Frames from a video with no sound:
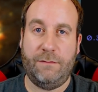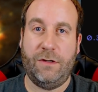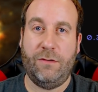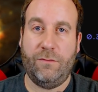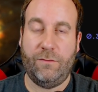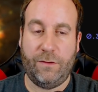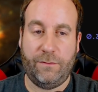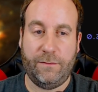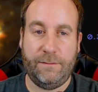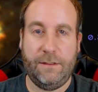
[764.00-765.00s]

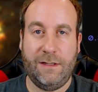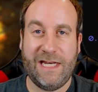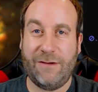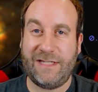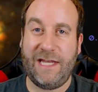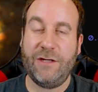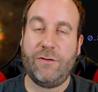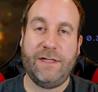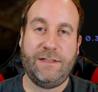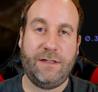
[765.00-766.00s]
rune. Now it's
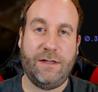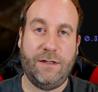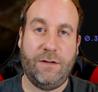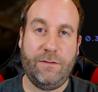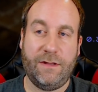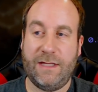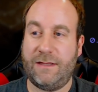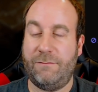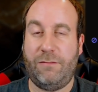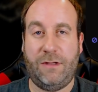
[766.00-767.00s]
interesting to note that
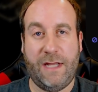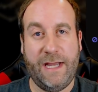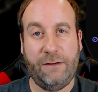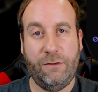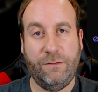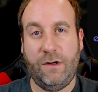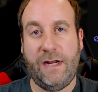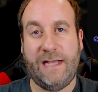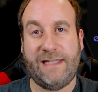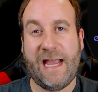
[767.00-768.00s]
the Plague rune word
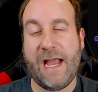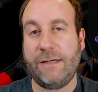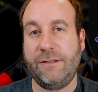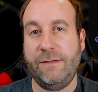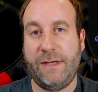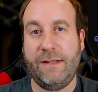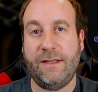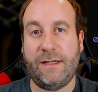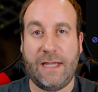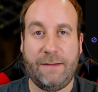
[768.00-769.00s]
has actually been in the
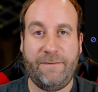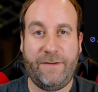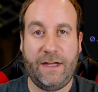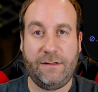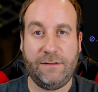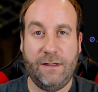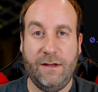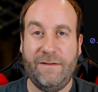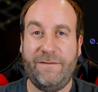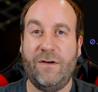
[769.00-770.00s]
game files
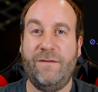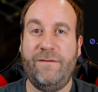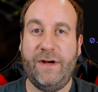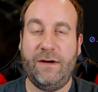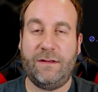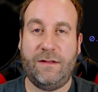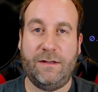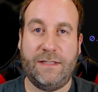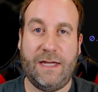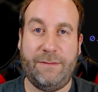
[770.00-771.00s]
for a very long
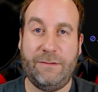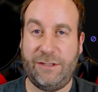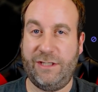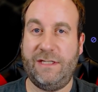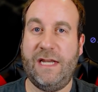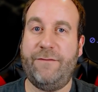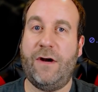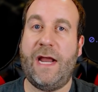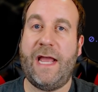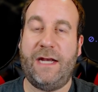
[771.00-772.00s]
time. It was just
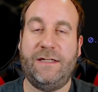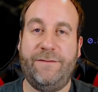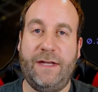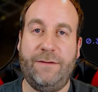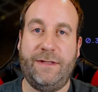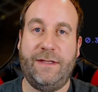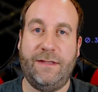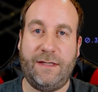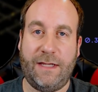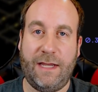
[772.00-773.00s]
never activated within
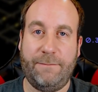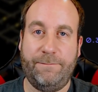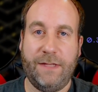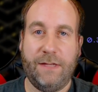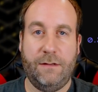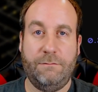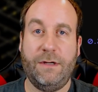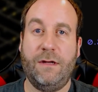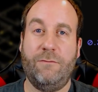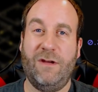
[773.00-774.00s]
the game.
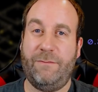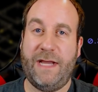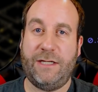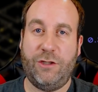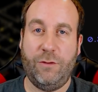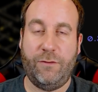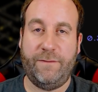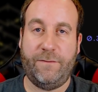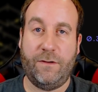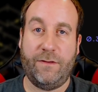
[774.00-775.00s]
But with patch
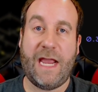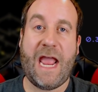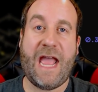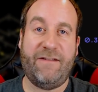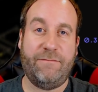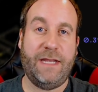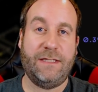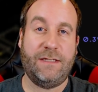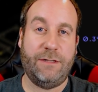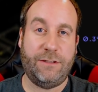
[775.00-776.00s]
2.4, they have made
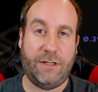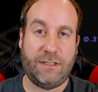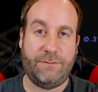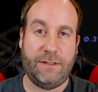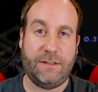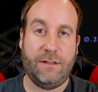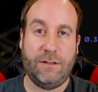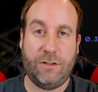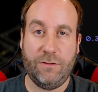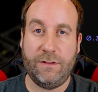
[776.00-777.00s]
some adjustments
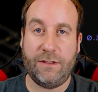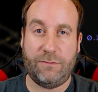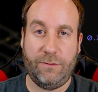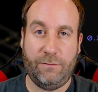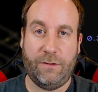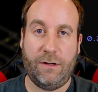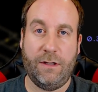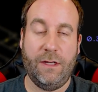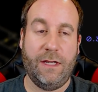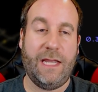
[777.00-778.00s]
to this rune word
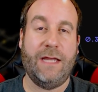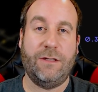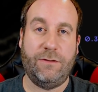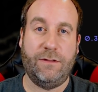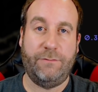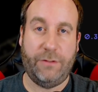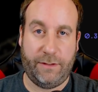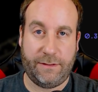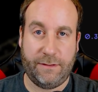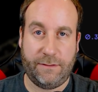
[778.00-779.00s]
and to the
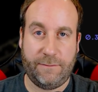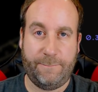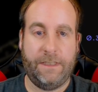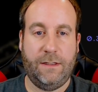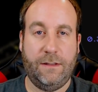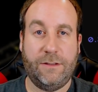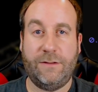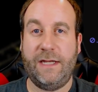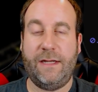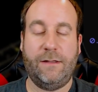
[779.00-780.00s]
bonuses. So
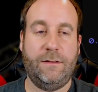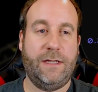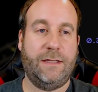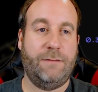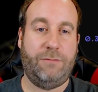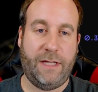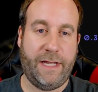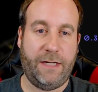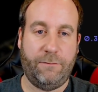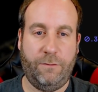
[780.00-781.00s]
taking a look at the Plague rune